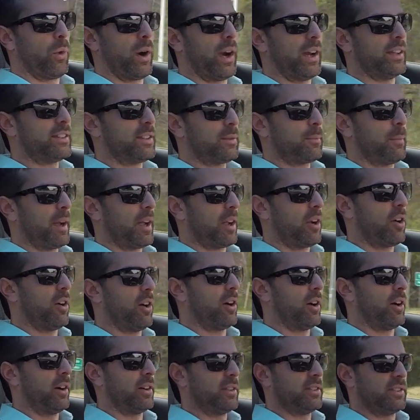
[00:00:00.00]
I took my
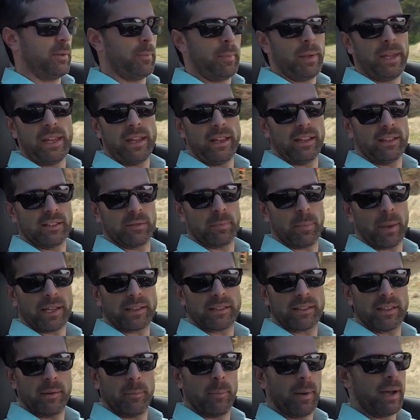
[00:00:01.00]
car to be
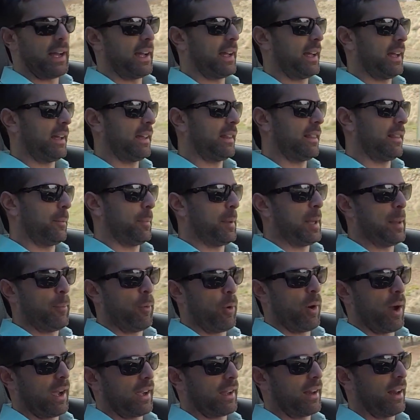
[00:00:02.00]
inspected by the
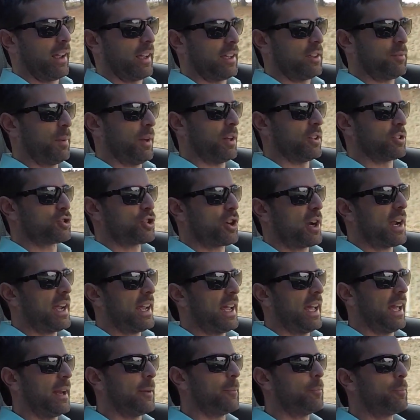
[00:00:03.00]
people at Xpel
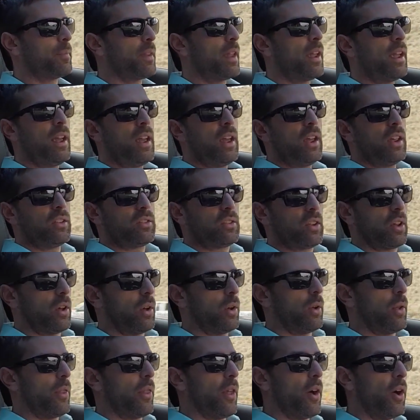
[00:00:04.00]
Triad.
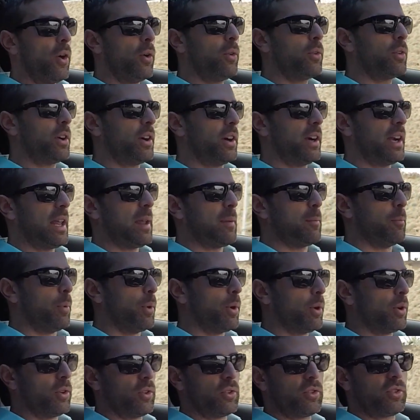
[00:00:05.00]
So the owner, named
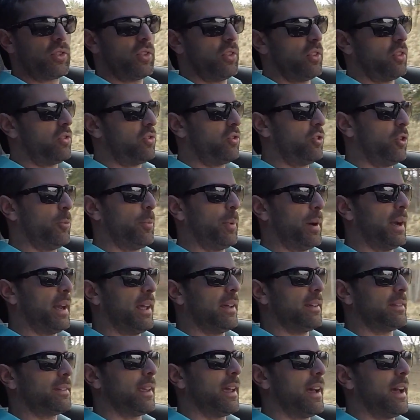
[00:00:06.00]
Bruce, super
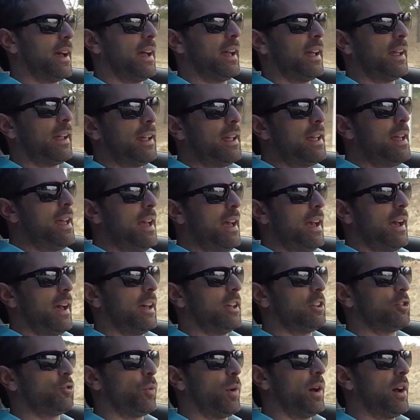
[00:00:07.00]
nice guy,
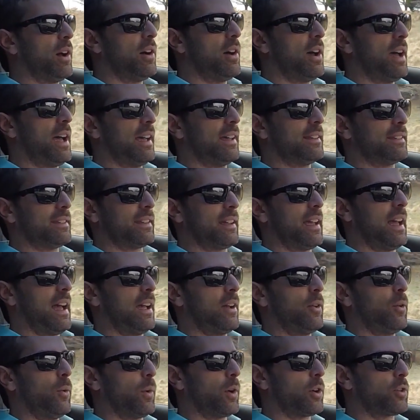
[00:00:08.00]
as well as a
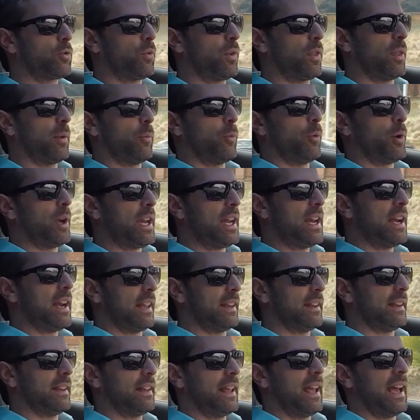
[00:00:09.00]
guy who works with him, Reed,
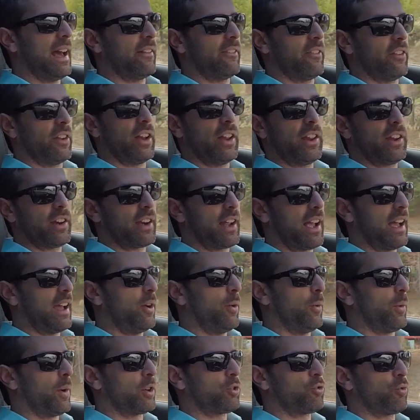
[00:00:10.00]
and then they have another guy
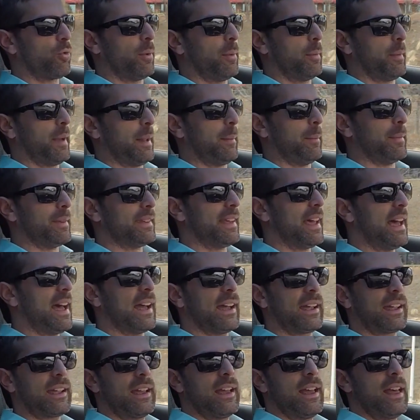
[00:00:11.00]
who works with him named
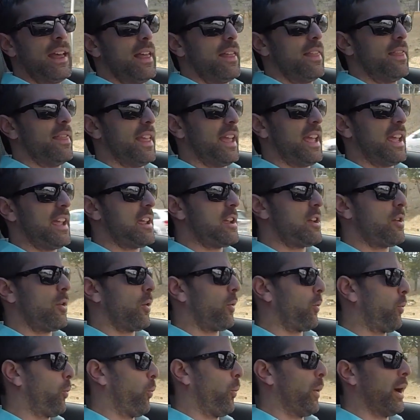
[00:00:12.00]
Zach. They
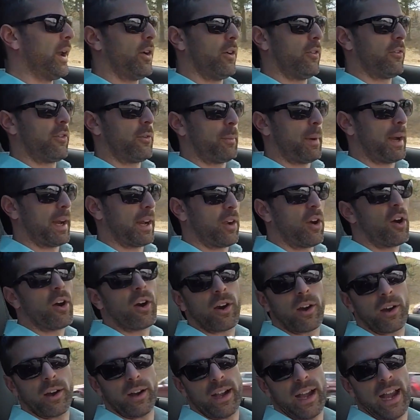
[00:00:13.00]
went over my
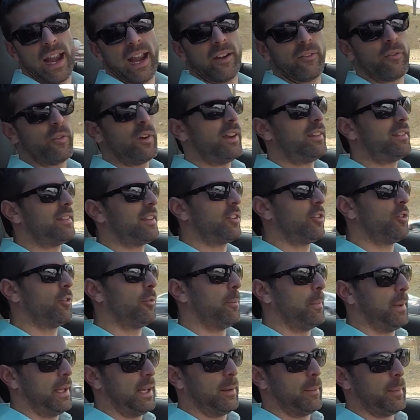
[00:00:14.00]
car, every single
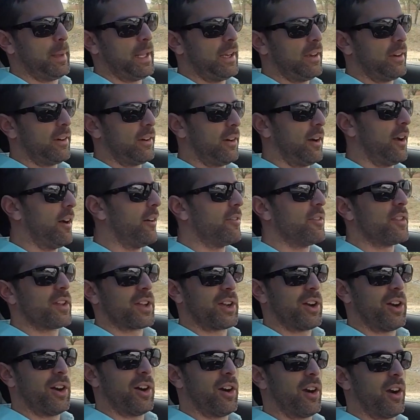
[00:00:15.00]
millimeter of the
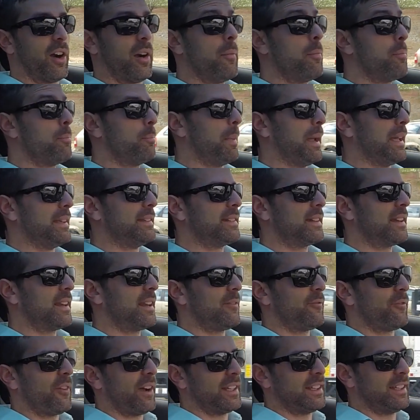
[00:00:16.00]
car,
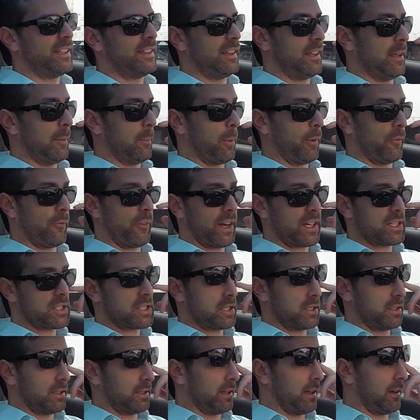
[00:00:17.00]
basically finding the
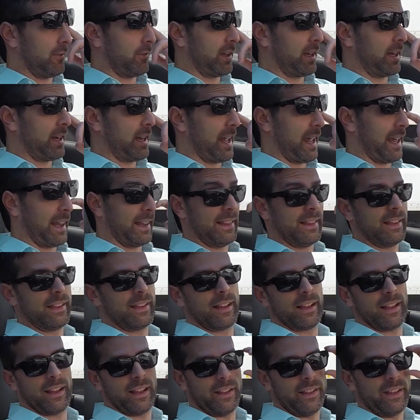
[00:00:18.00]
imperfections of it.
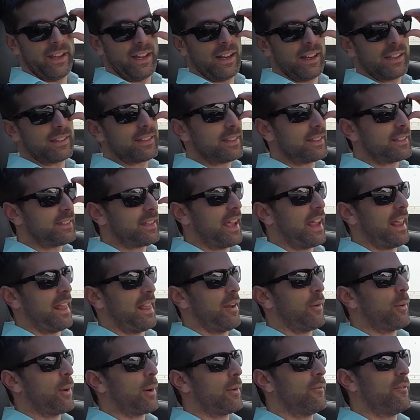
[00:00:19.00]
And needless to say,
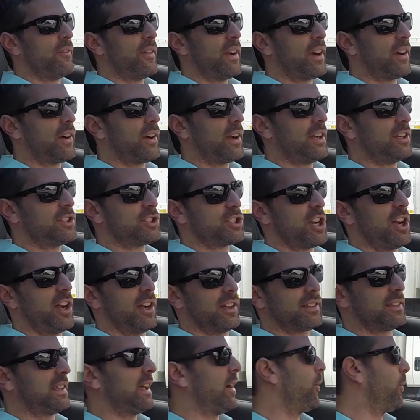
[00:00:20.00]
they were very
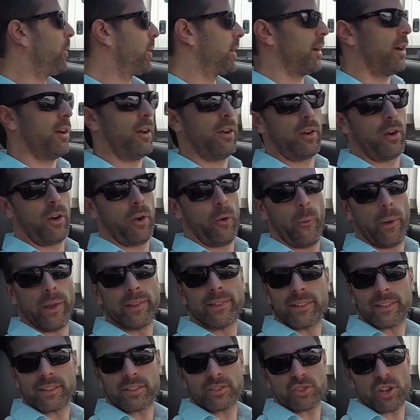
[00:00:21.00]
shocked at what a
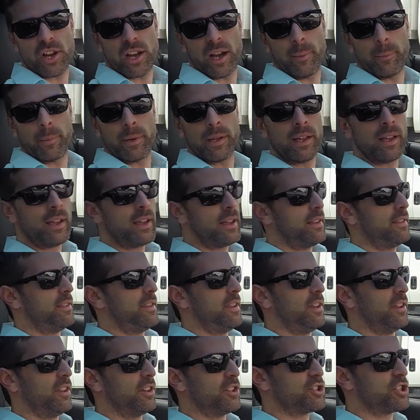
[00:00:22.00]
horrendous job
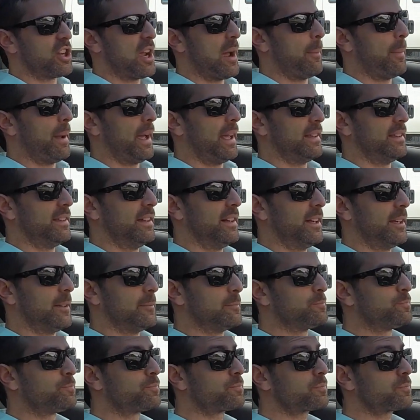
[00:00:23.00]
the other shop had done.